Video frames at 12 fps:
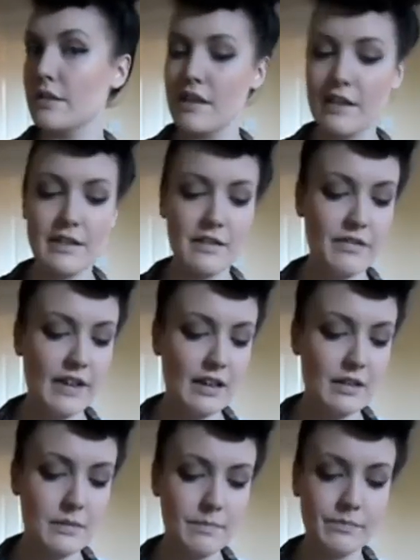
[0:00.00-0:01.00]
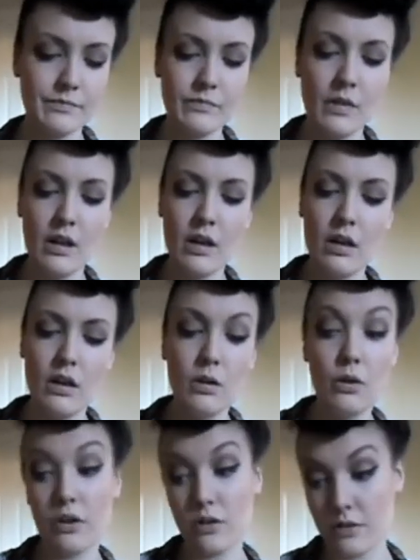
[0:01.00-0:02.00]
So that's the face,
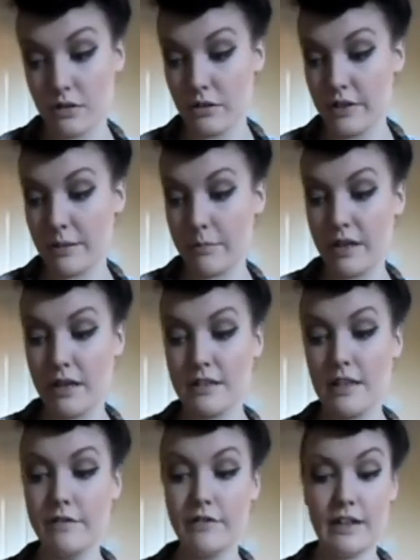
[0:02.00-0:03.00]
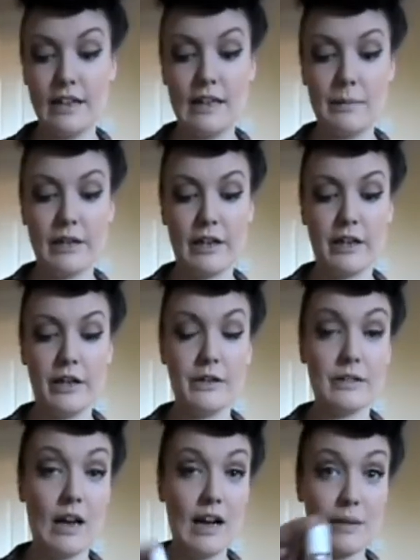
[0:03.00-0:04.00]
or the contouring, because then finally we're going to
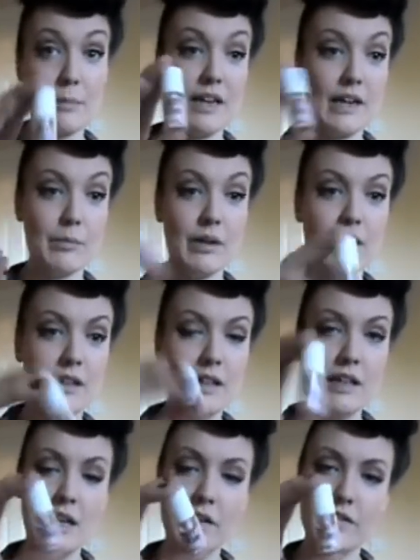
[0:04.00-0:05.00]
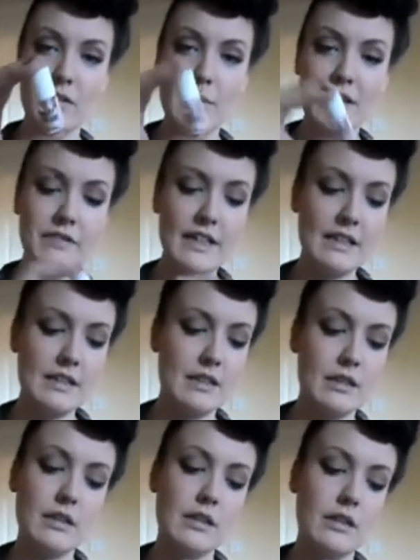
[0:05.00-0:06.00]
use High Beam from
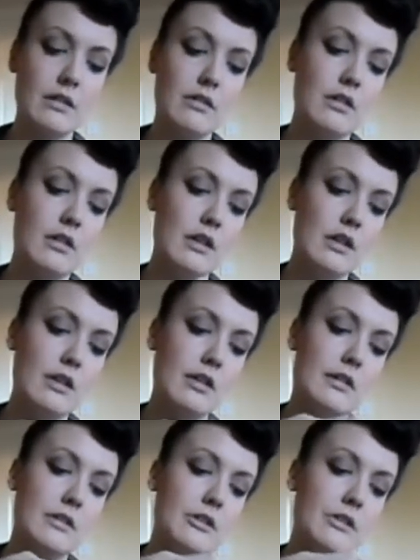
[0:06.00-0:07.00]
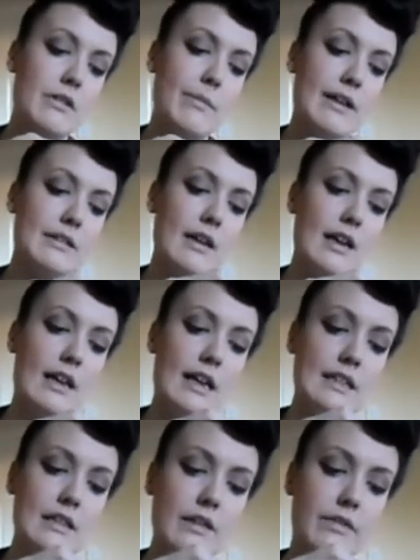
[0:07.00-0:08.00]
Benefit, which is the best
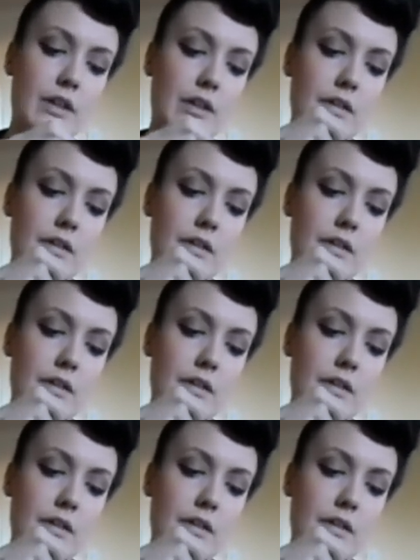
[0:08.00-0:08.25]
highlight I've